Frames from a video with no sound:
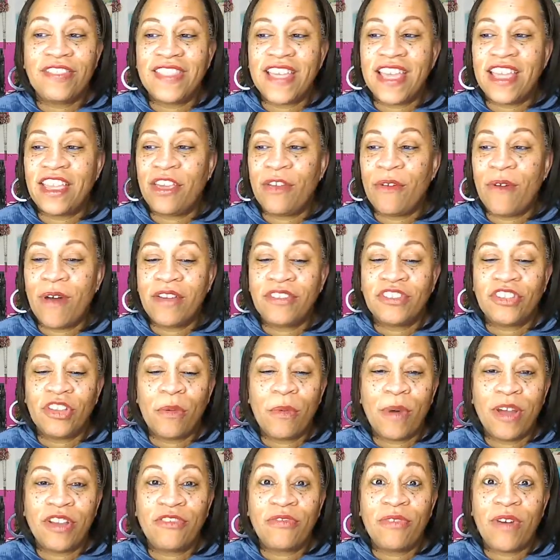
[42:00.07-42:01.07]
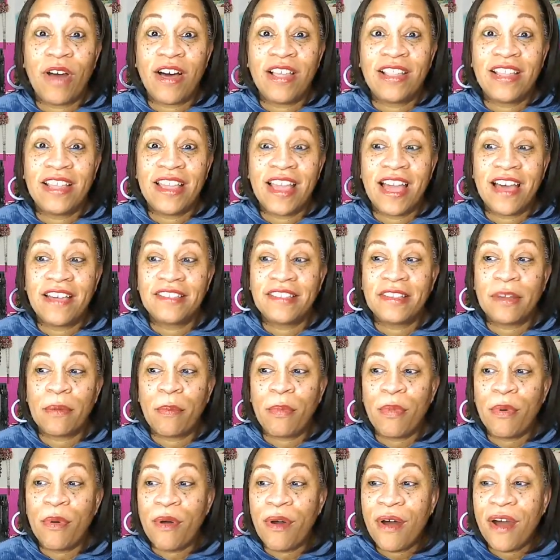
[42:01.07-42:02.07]
Thank you all so much for all of y'all
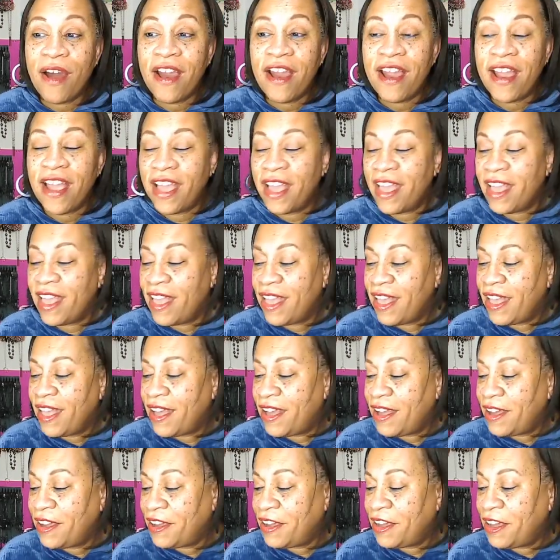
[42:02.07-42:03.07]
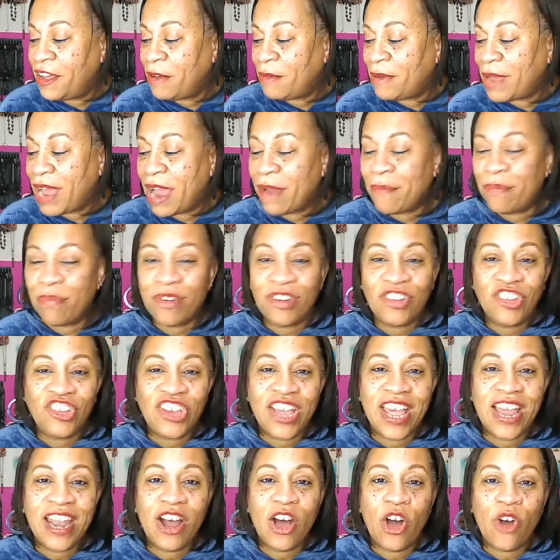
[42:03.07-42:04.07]
support. I
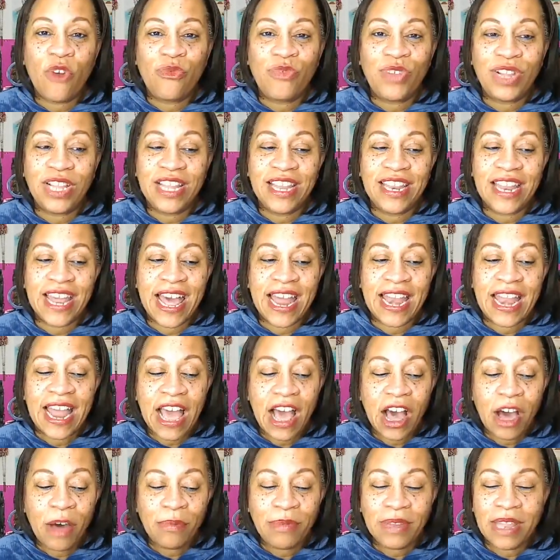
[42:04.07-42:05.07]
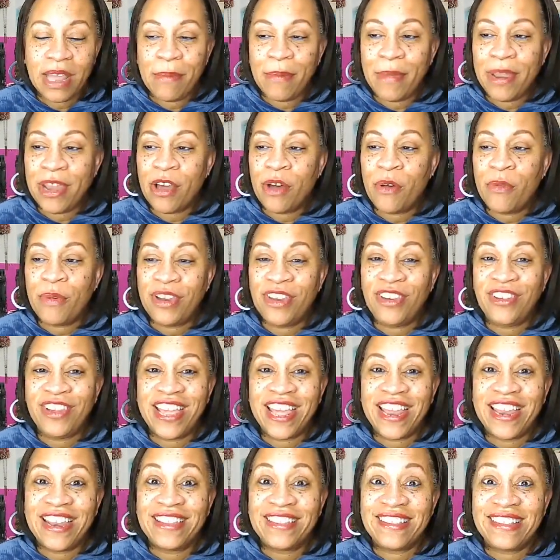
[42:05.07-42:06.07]
appreciate it. Hopefully that helped. Let me know when you
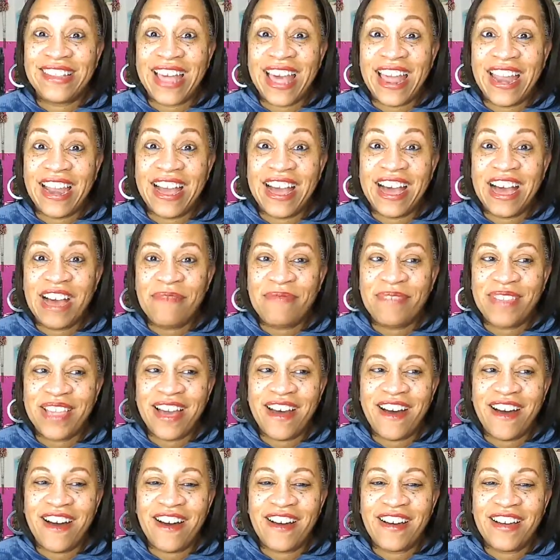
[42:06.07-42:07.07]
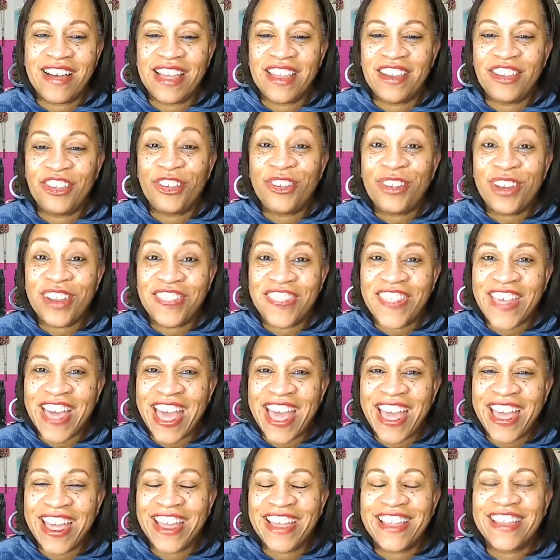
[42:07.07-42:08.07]
get it set up, y'all. And do the
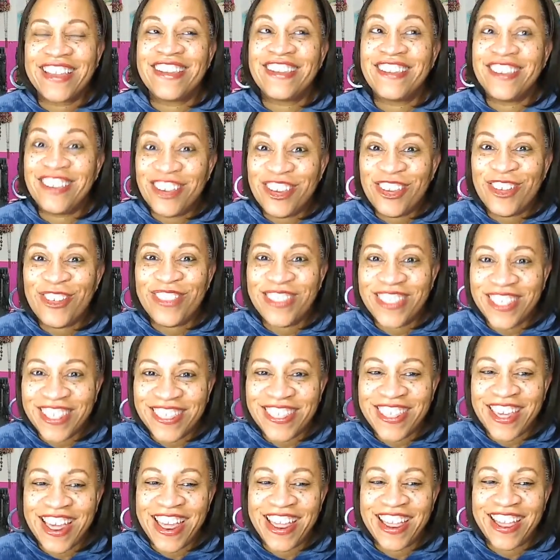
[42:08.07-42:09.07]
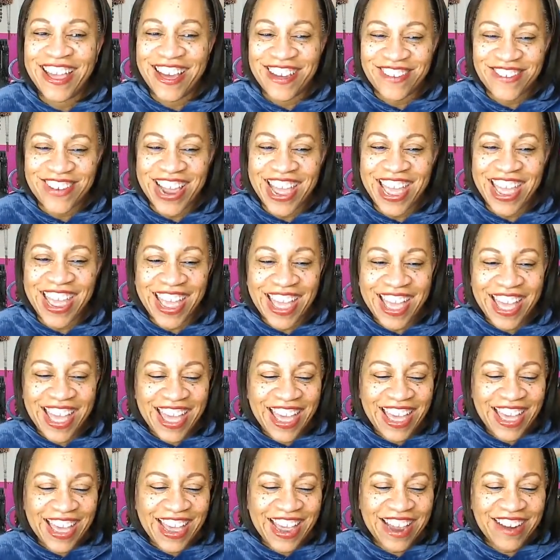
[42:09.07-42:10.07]
thing. Do the thing. All right?
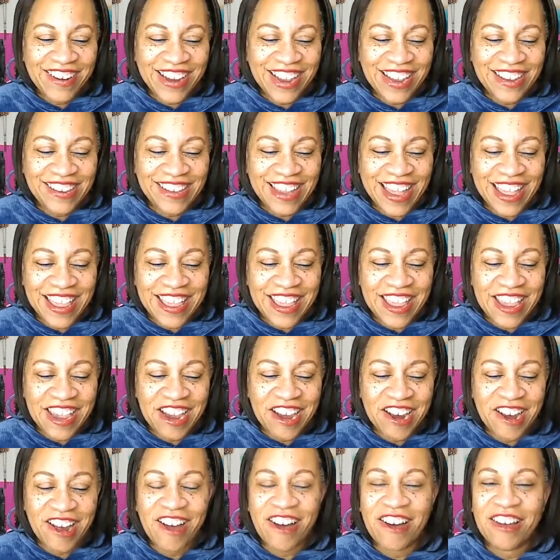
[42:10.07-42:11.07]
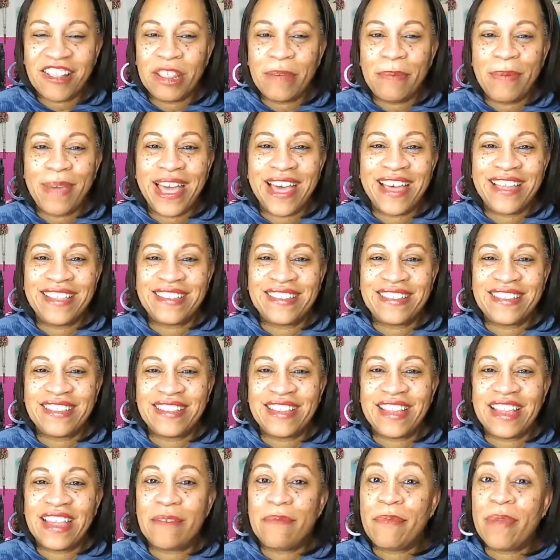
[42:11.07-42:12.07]
All right. Take care. All the best.
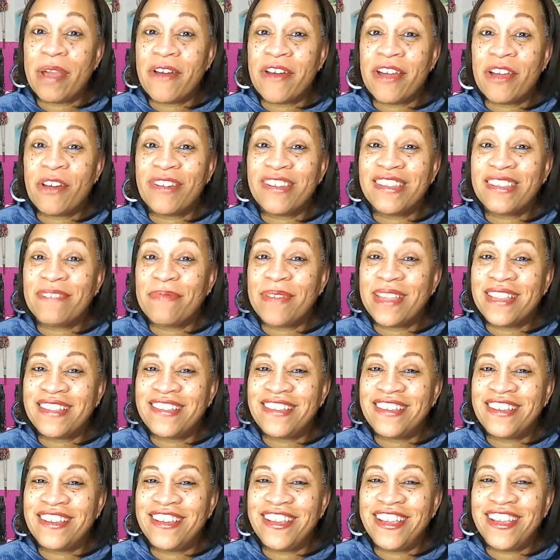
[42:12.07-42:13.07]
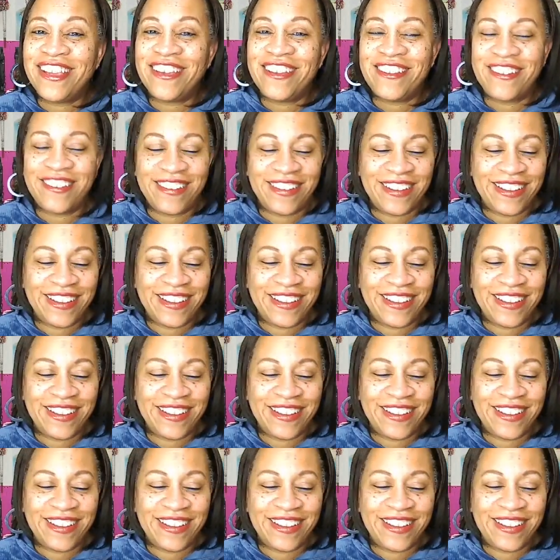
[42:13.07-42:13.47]
Merry Christmas to you.